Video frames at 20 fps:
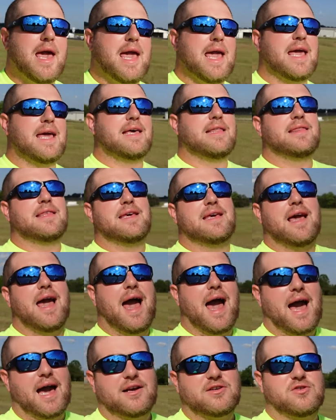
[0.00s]
and the
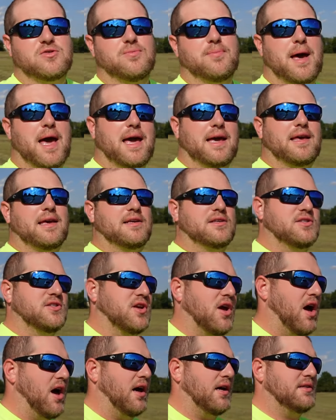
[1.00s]
axle back
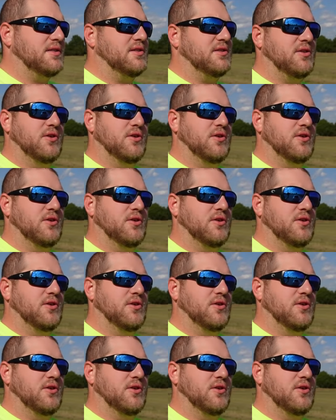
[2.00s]
exhaust.